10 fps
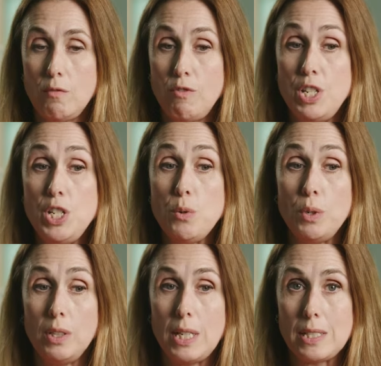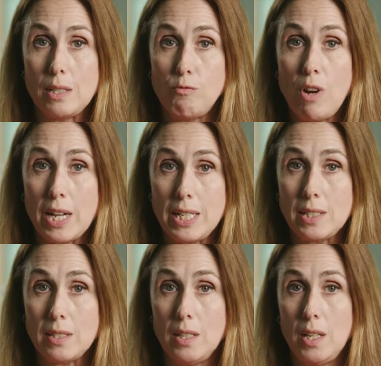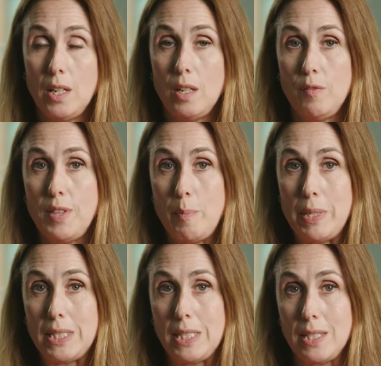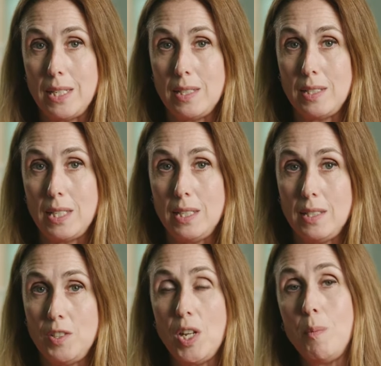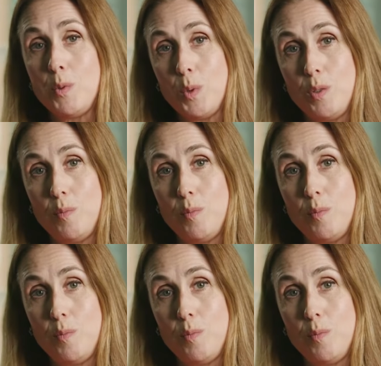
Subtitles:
a renewal as a right of their business tenancies. The terms would